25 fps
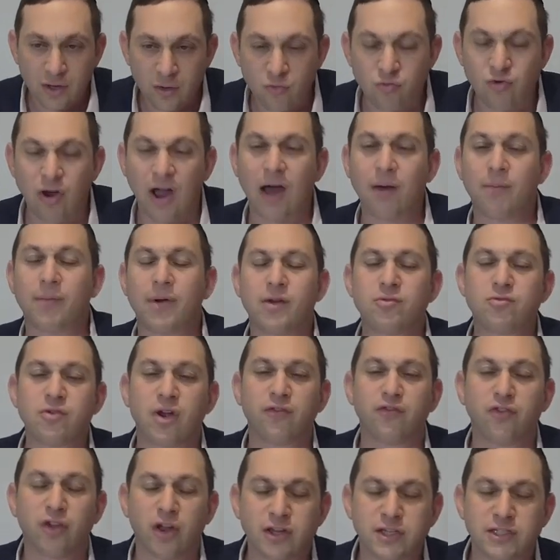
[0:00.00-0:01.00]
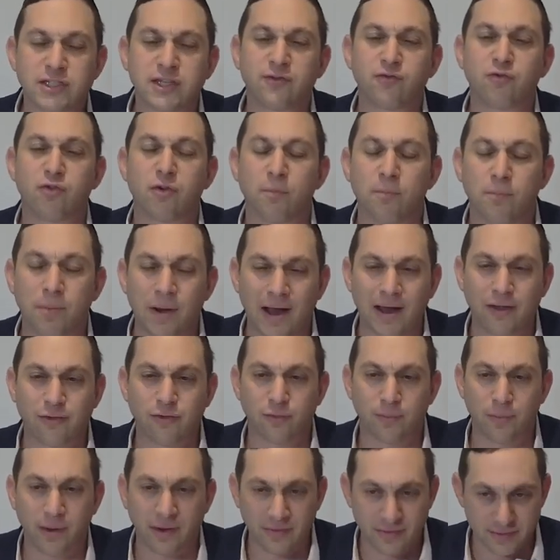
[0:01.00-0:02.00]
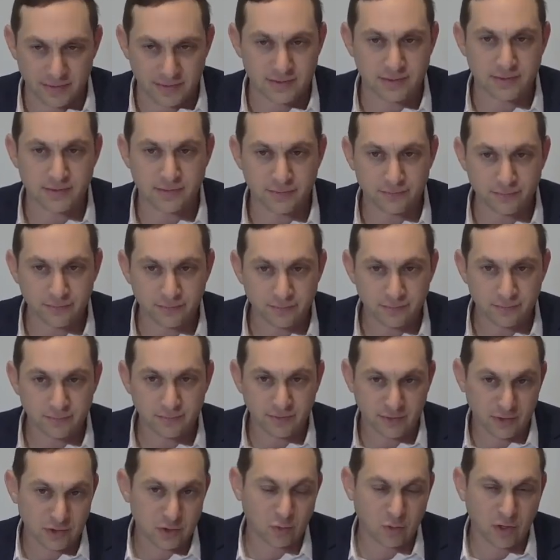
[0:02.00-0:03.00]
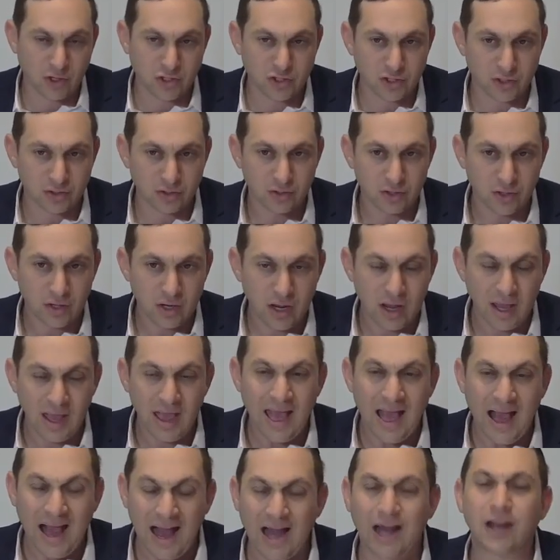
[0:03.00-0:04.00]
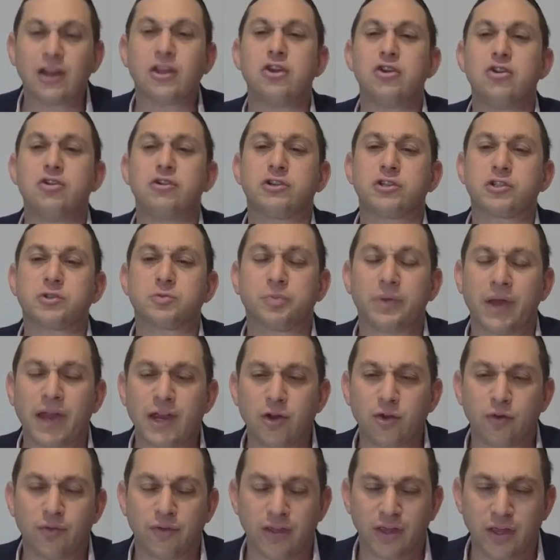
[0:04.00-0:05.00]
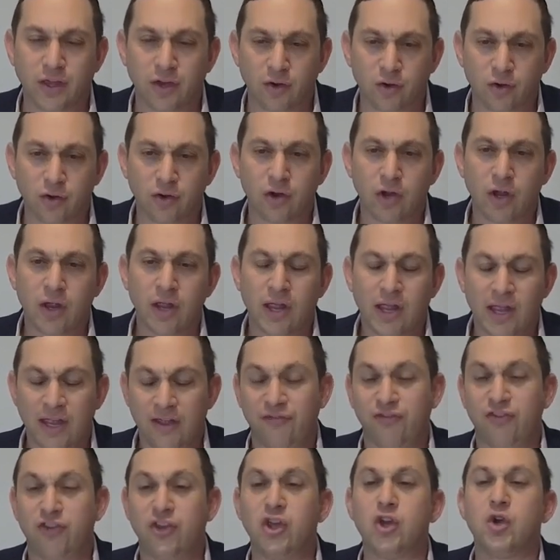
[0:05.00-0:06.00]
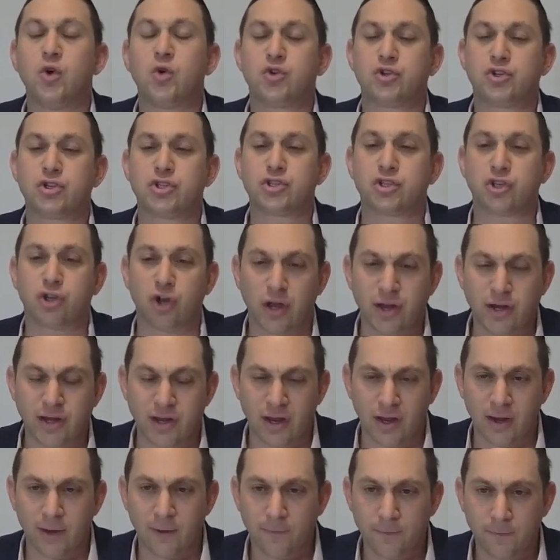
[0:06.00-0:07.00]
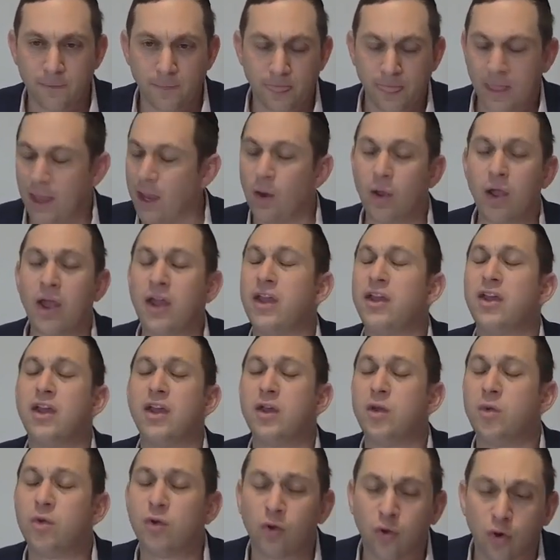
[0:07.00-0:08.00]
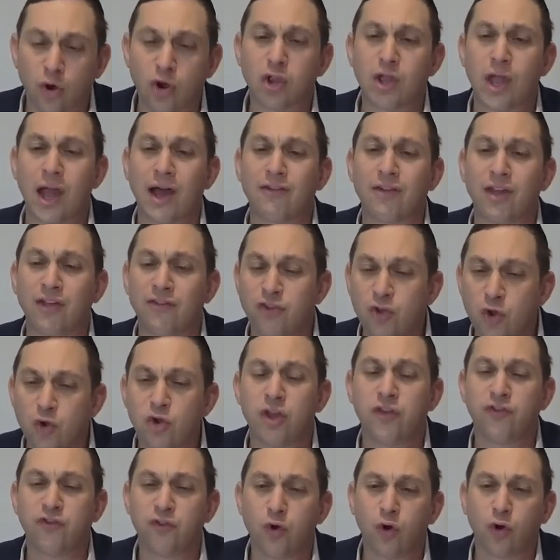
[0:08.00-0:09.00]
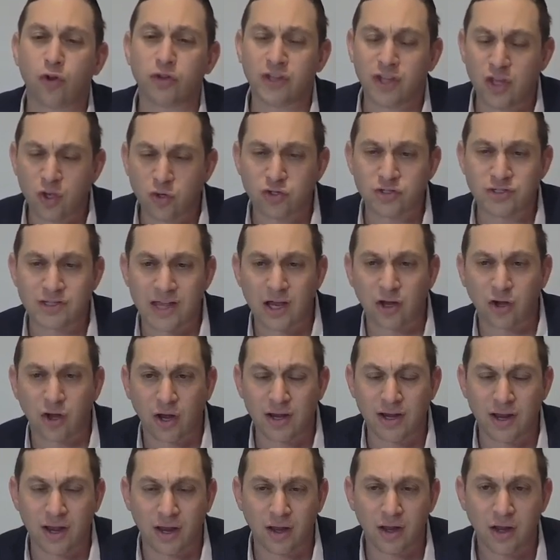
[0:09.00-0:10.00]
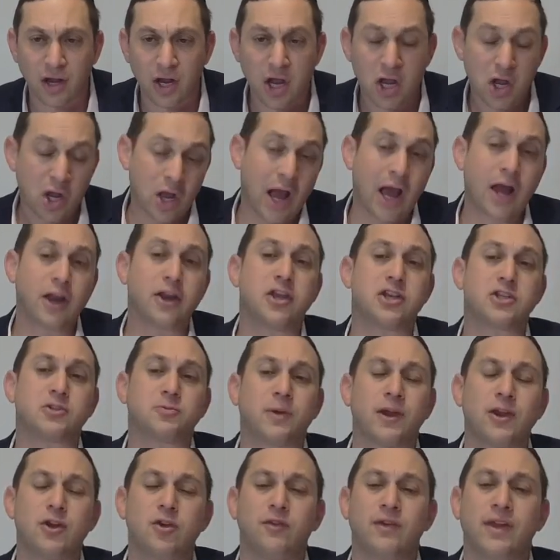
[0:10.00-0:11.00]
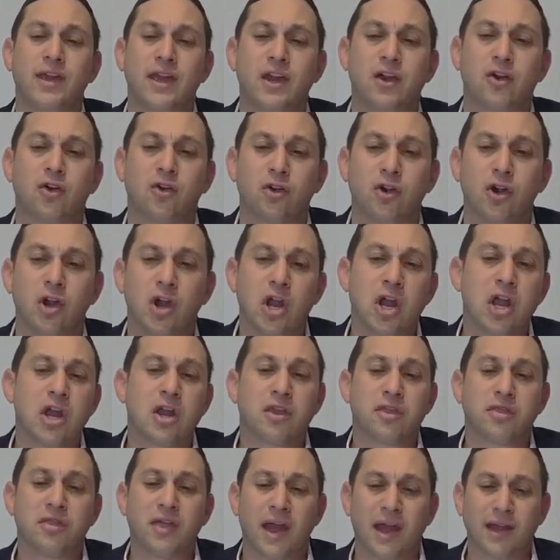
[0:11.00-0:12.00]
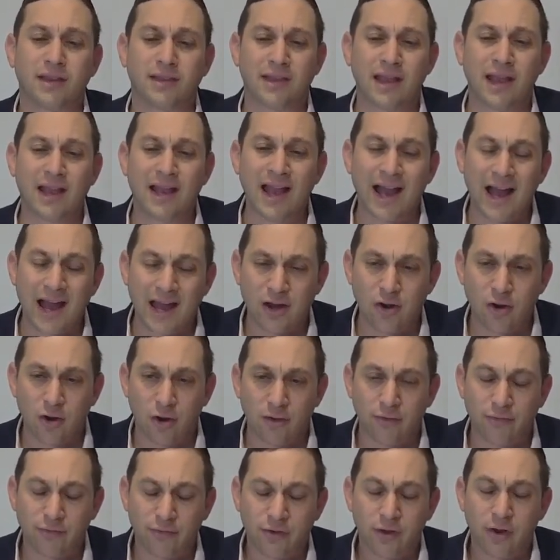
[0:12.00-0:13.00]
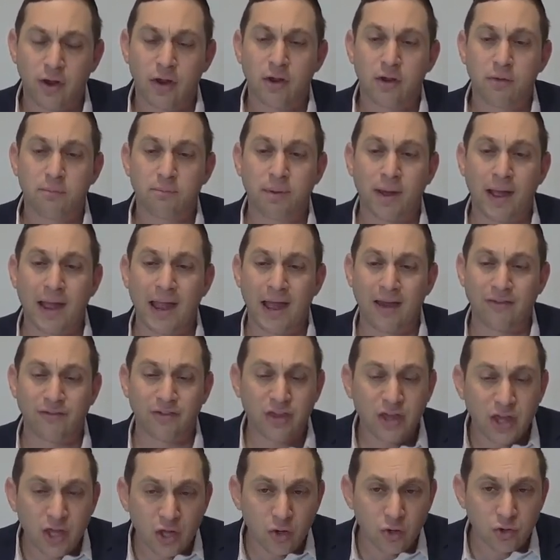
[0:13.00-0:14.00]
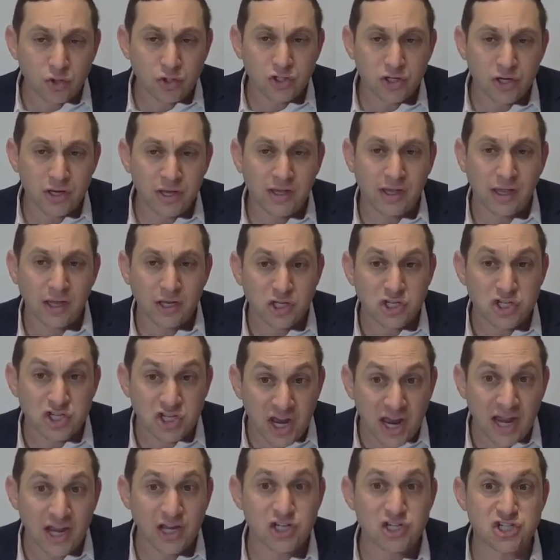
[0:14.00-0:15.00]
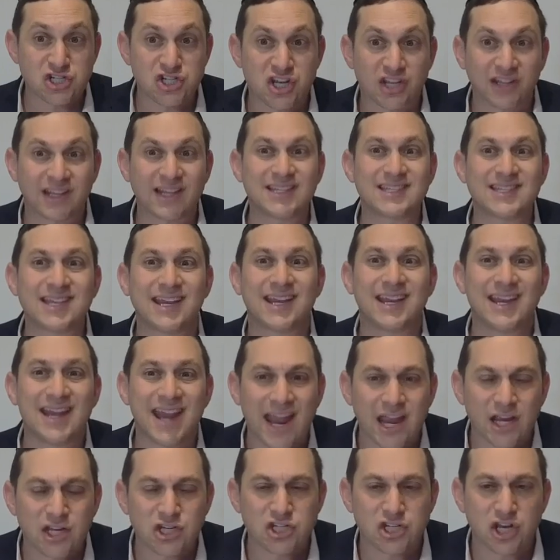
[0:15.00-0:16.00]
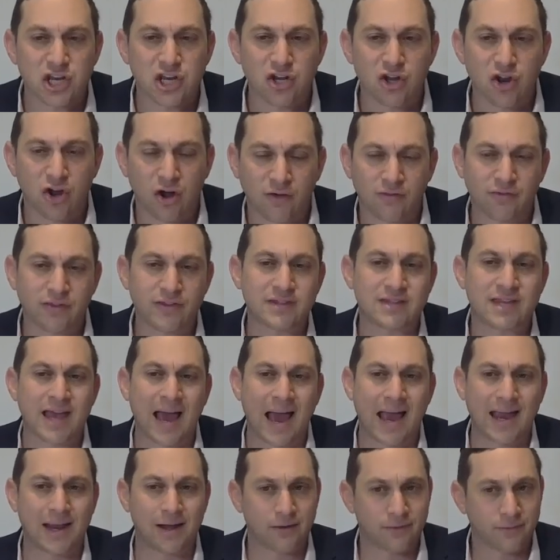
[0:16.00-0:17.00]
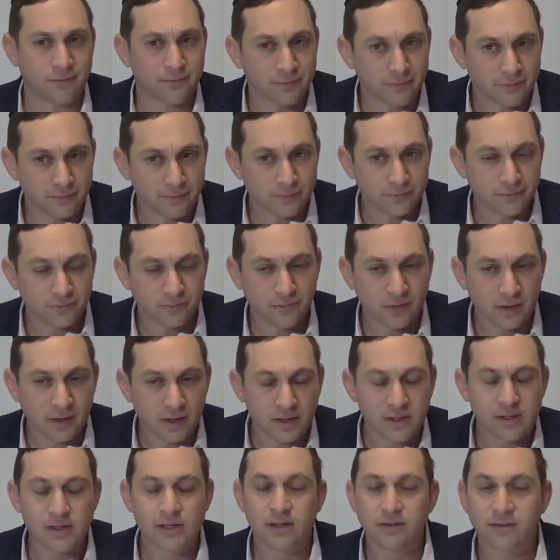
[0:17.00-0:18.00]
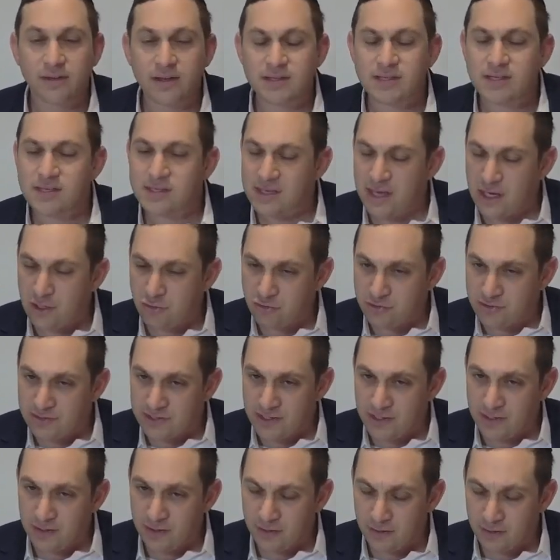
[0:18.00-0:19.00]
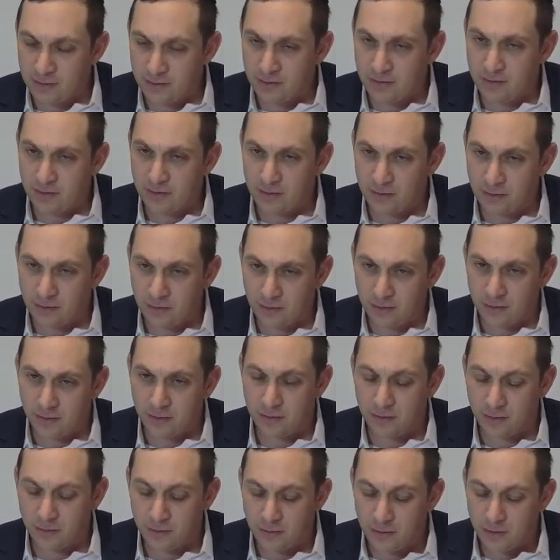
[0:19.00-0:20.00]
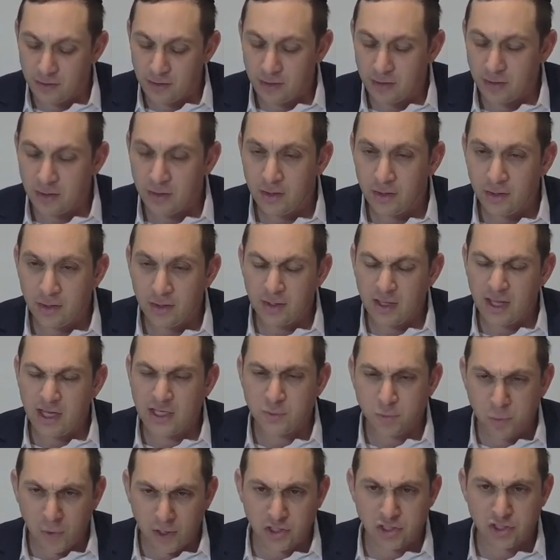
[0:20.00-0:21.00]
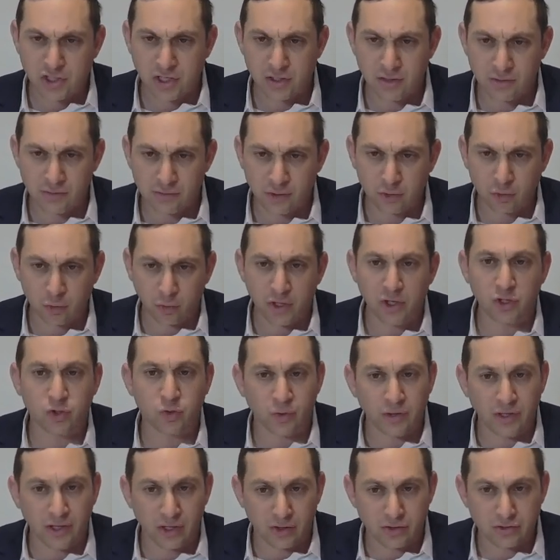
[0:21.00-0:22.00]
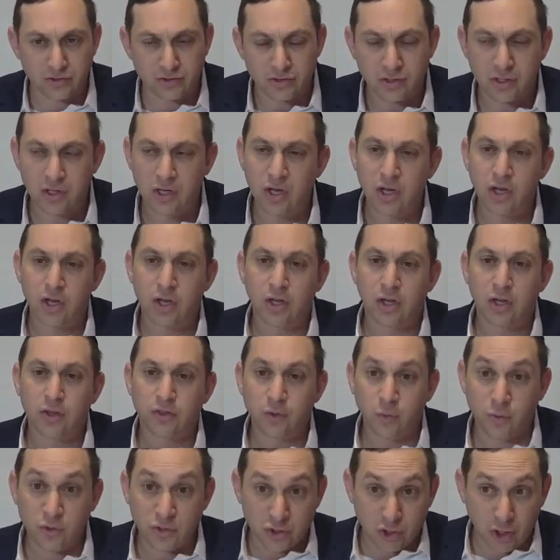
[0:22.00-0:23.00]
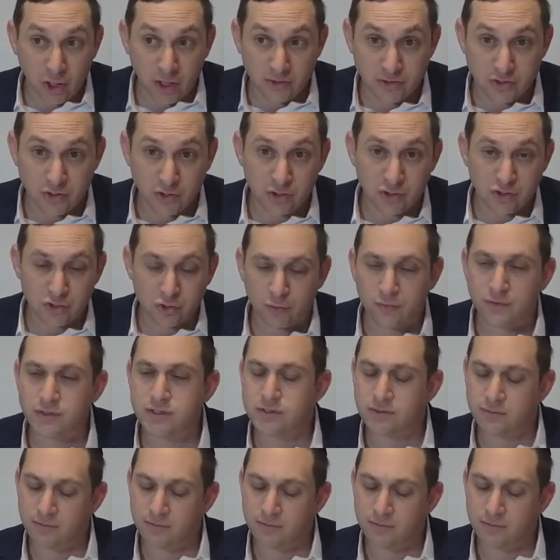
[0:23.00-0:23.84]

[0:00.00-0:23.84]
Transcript: Rabbah and Rabbi Yosef were bothered by this, by this question. How do you explain over here if you should kaineh, if you if you hold yush that how do you explain over here that the Ganov, by having yush, he can change the designation of this height? This is an interesting uh, expression, the 23 years. We saw it, so